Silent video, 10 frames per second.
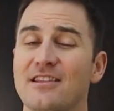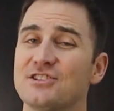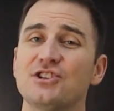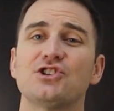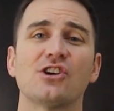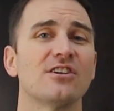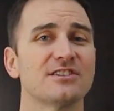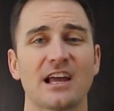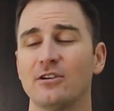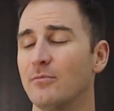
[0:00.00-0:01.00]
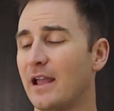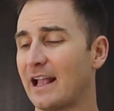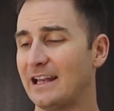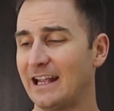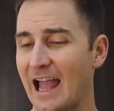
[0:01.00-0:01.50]
This ensures I don't
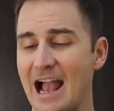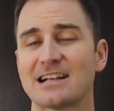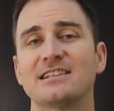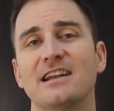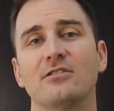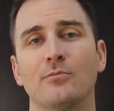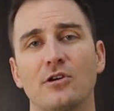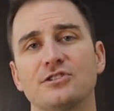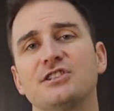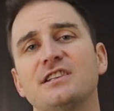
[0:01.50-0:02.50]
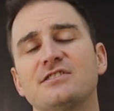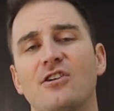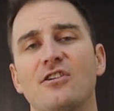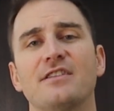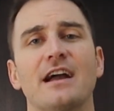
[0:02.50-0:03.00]
make any accidental purchases
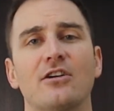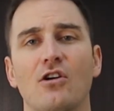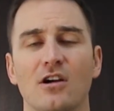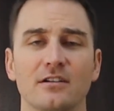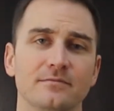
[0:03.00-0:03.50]
on that card.